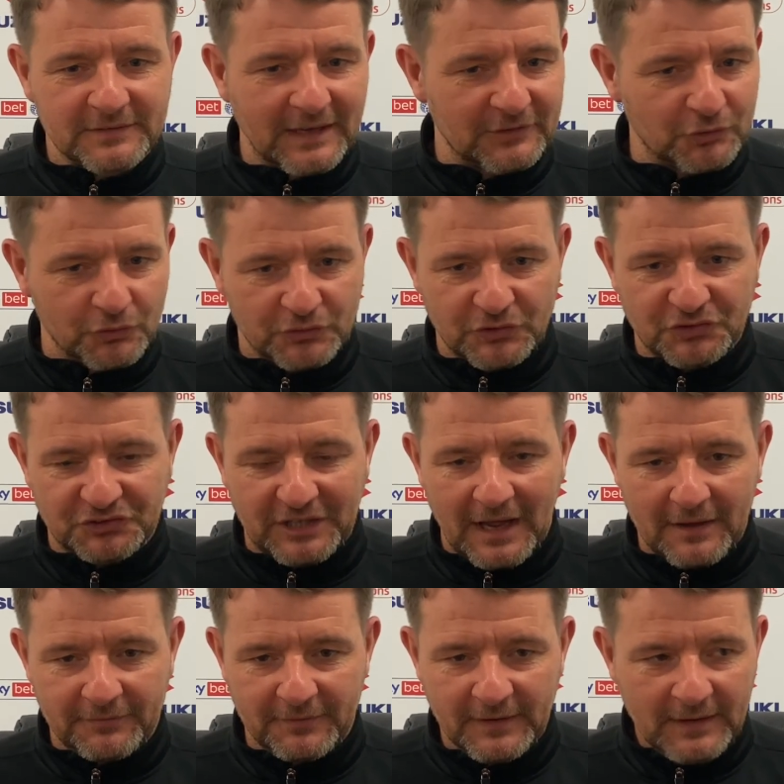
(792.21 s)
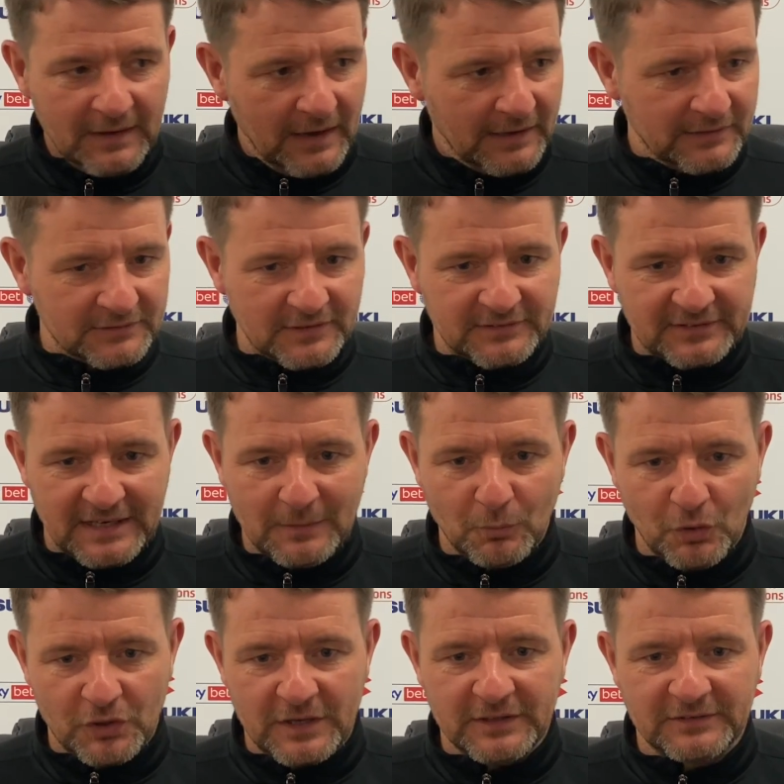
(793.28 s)
That's us as staff and as a team
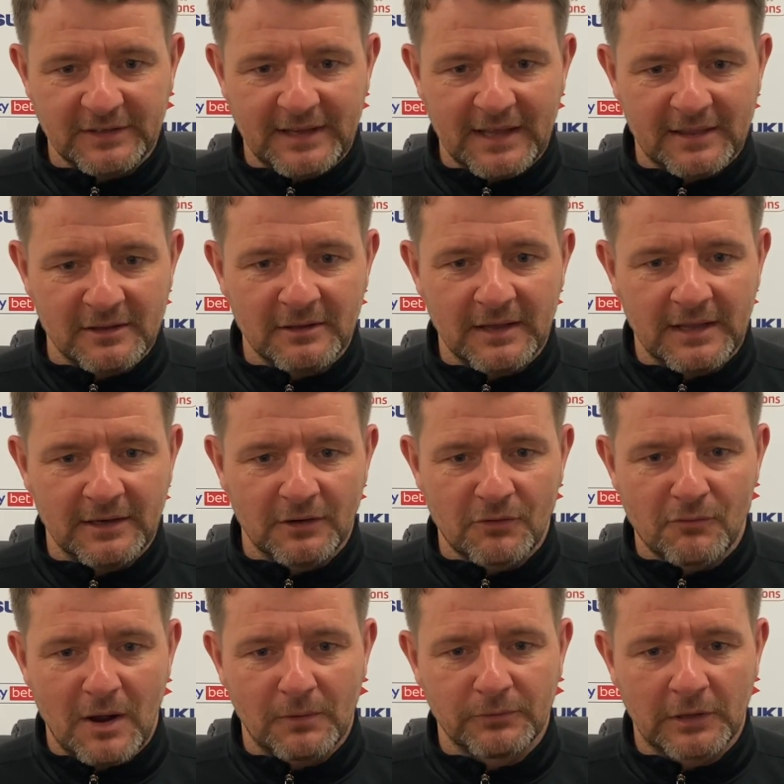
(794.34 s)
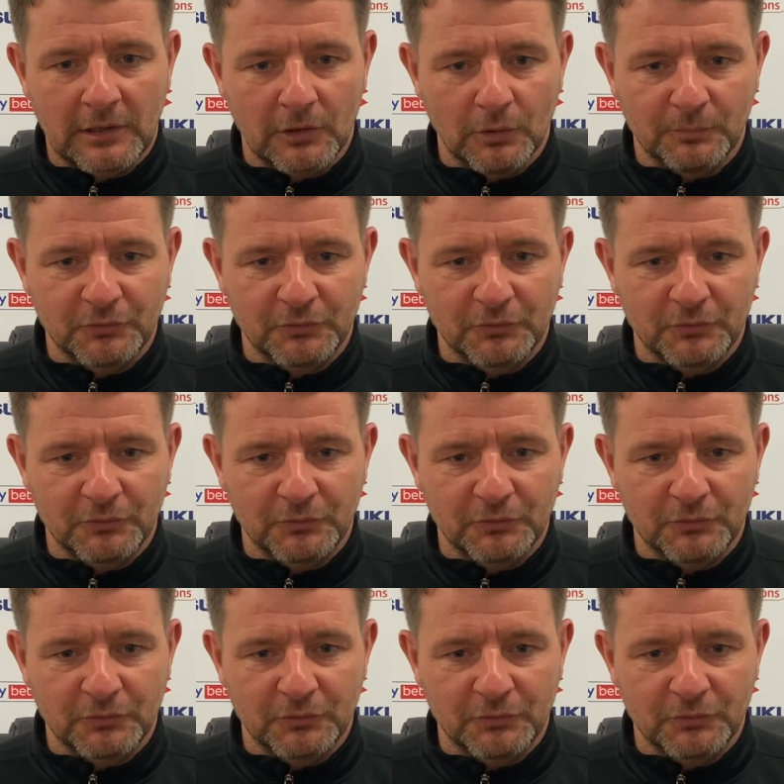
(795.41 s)
working together in and around the club.